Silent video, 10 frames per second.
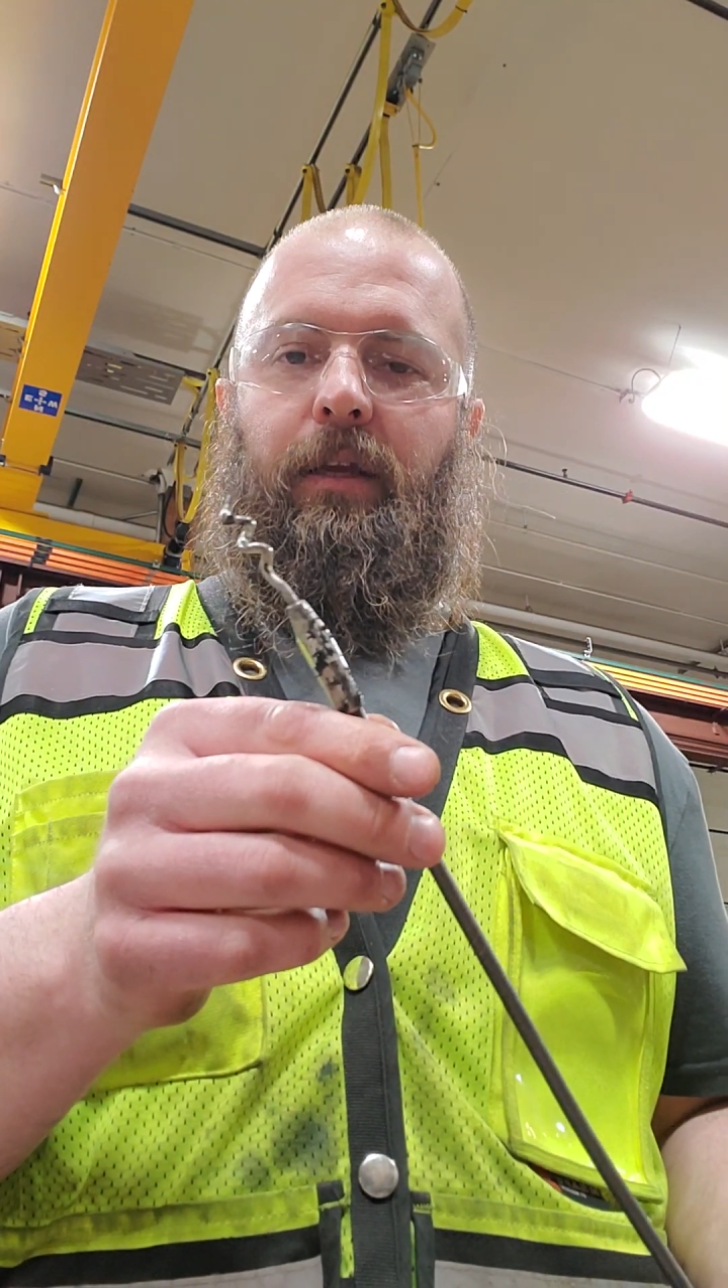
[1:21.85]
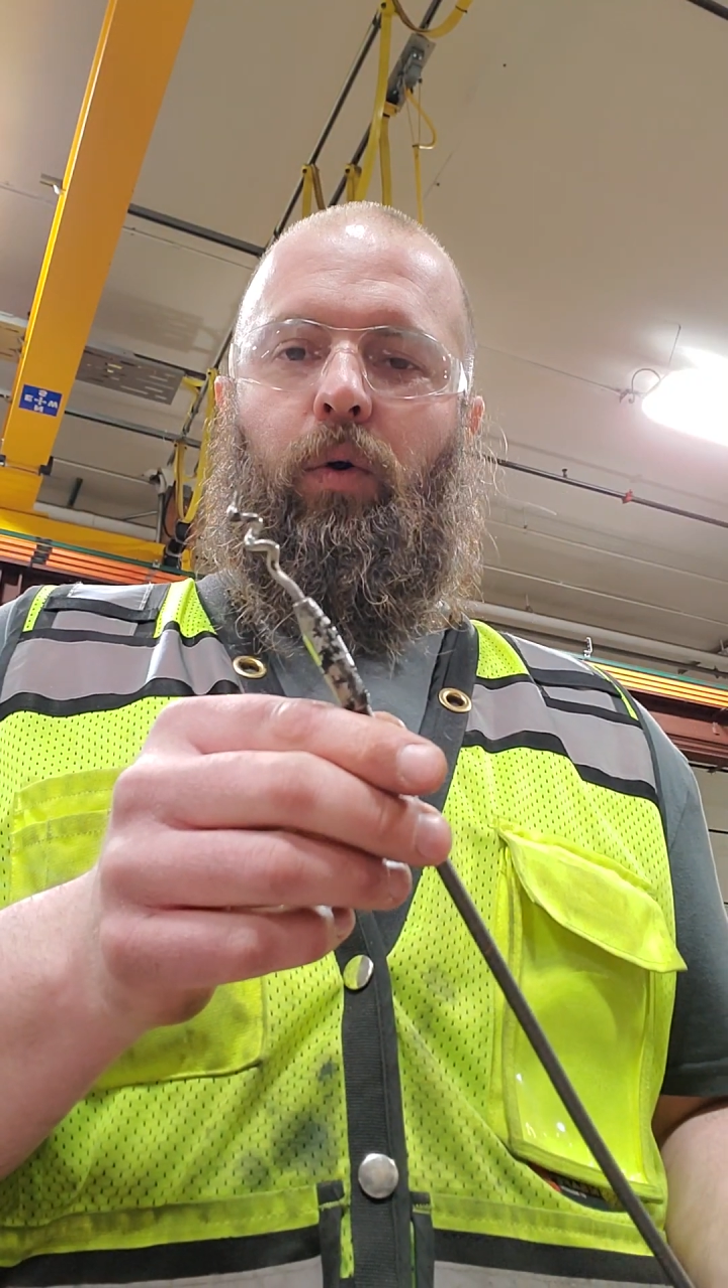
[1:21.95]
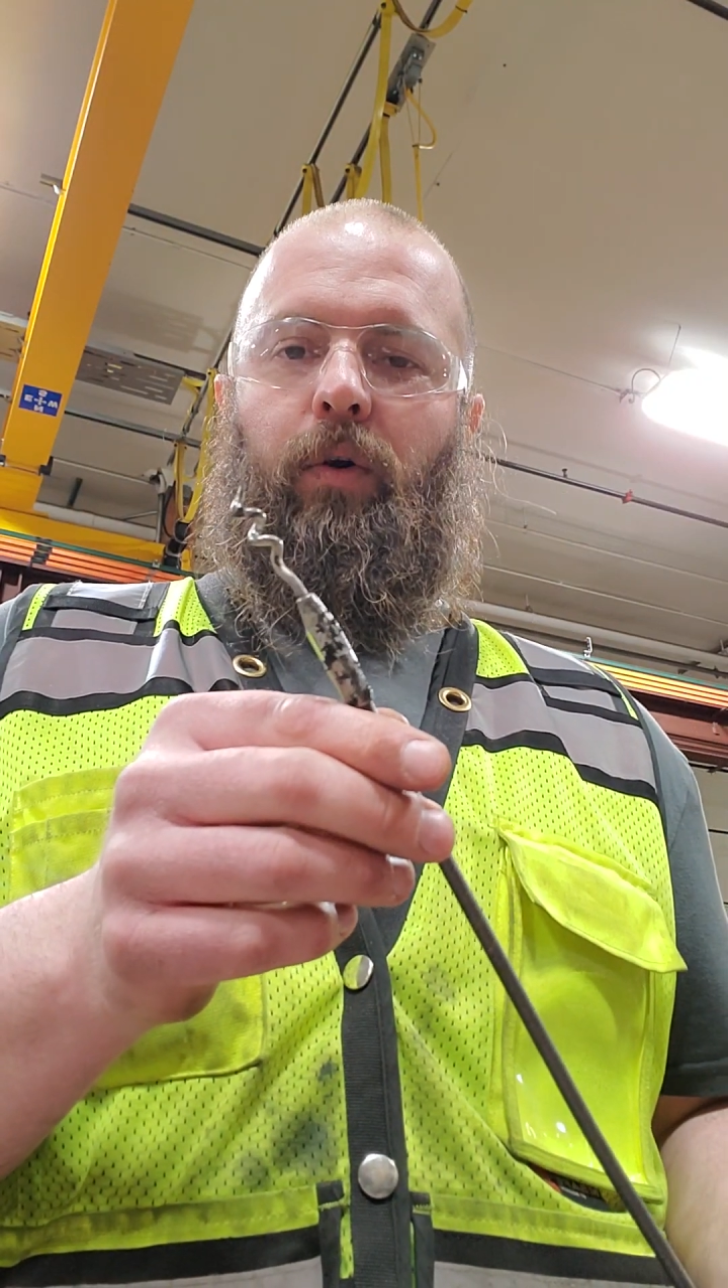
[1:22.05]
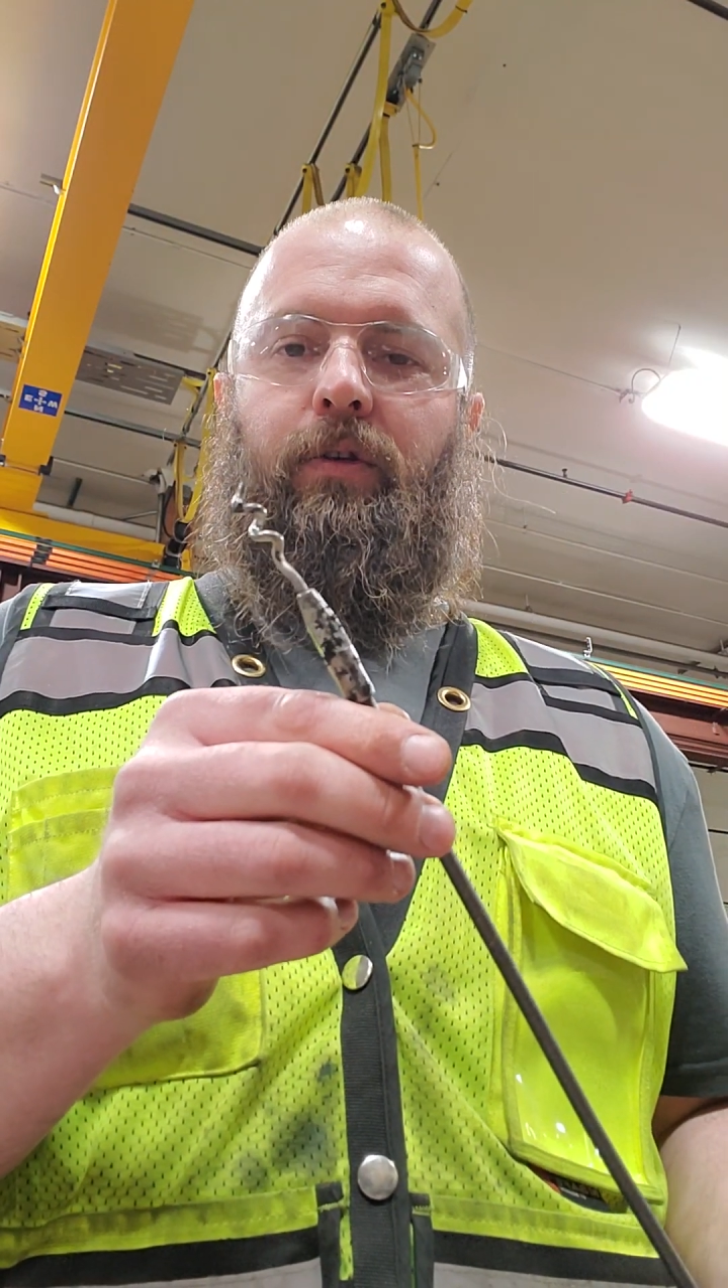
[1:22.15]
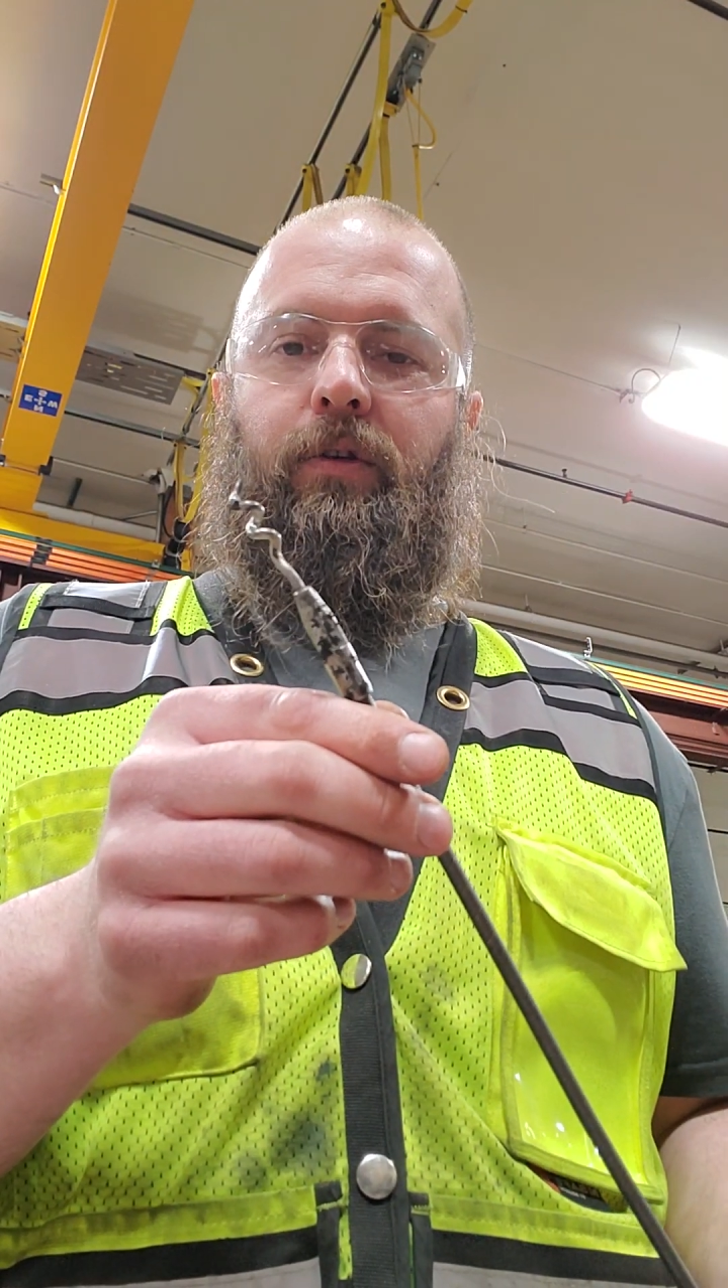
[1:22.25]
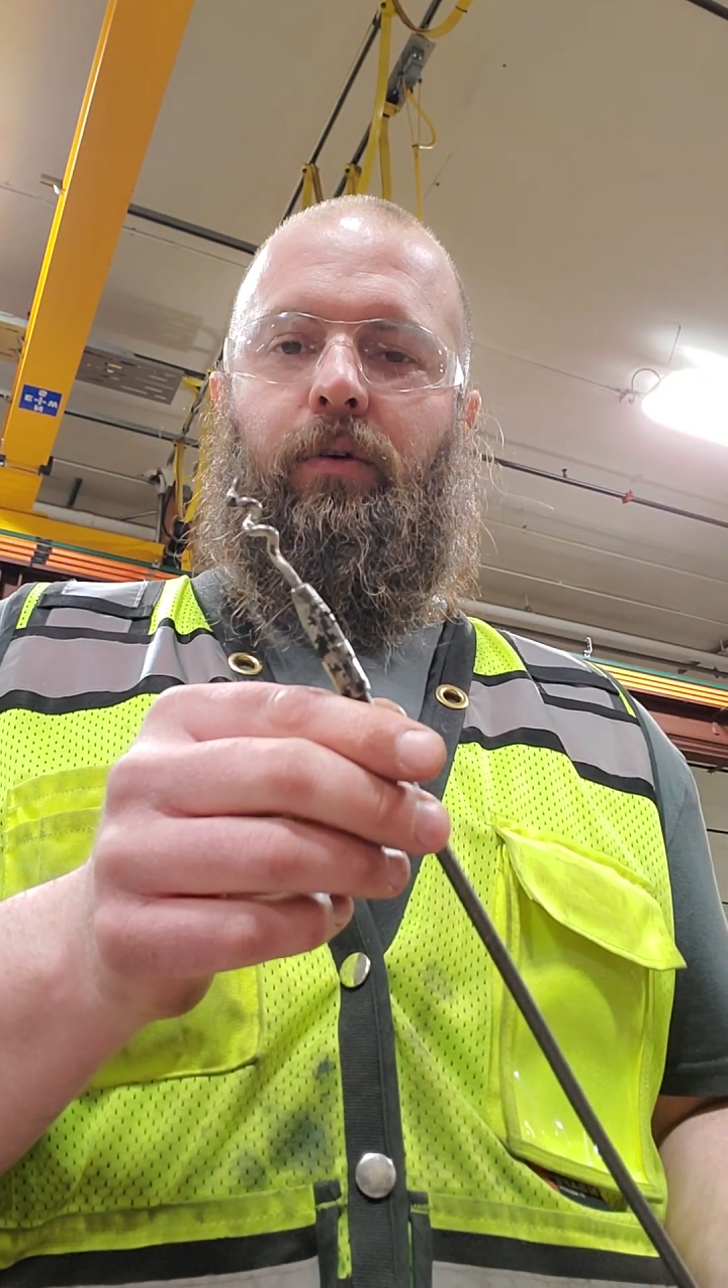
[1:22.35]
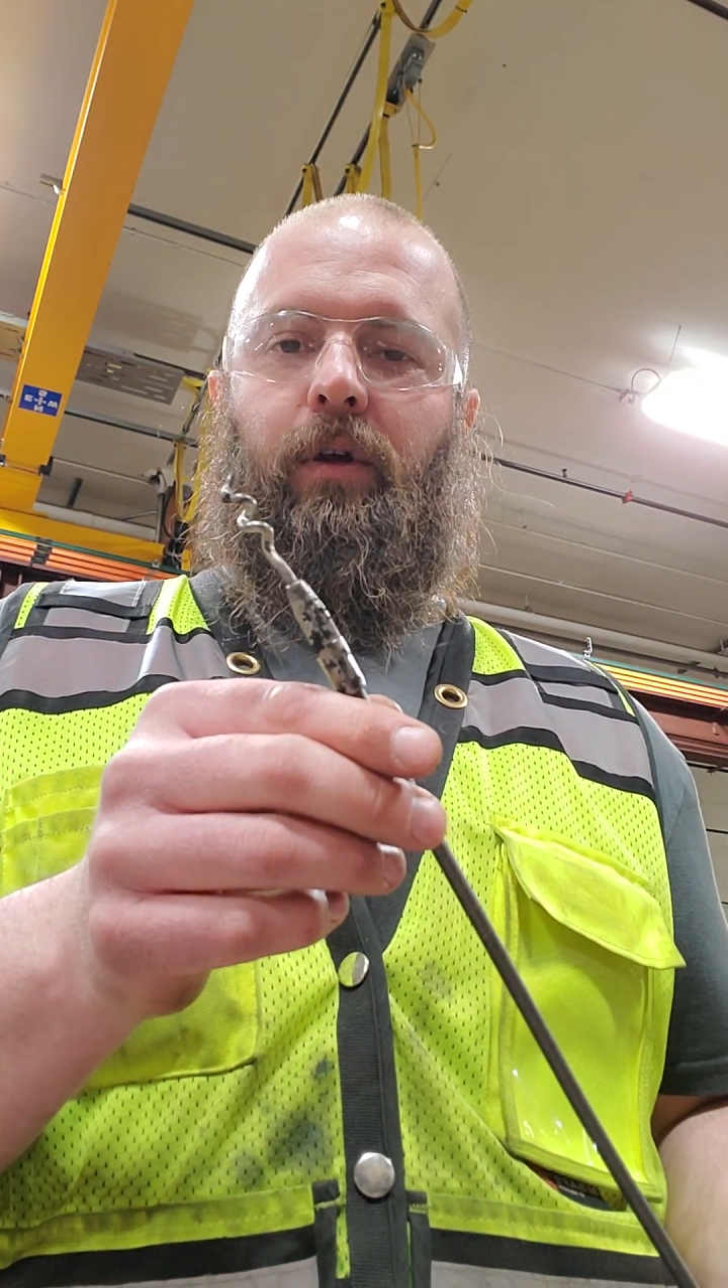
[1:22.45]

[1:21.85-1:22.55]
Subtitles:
corkscrew